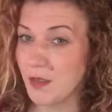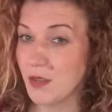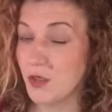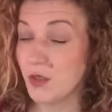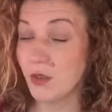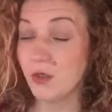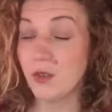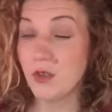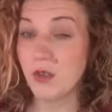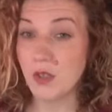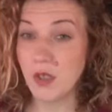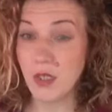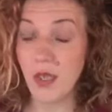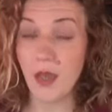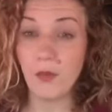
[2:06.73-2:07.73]
solution
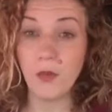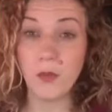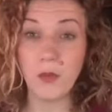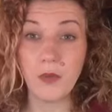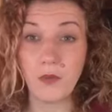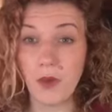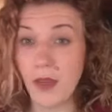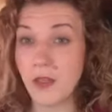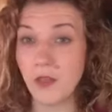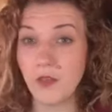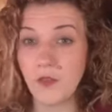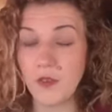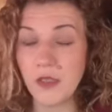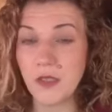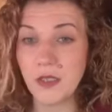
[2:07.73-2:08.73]
to that would be write your
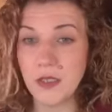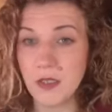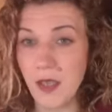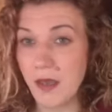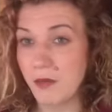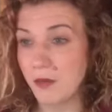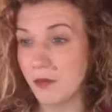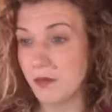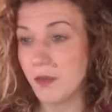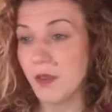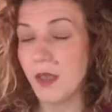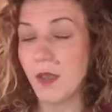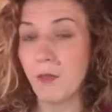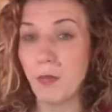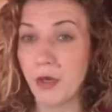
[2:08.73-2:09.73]
feelings out
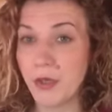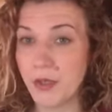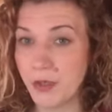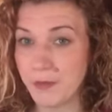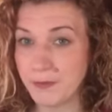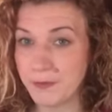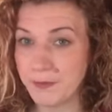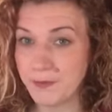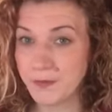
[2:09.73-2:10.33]
and burn them.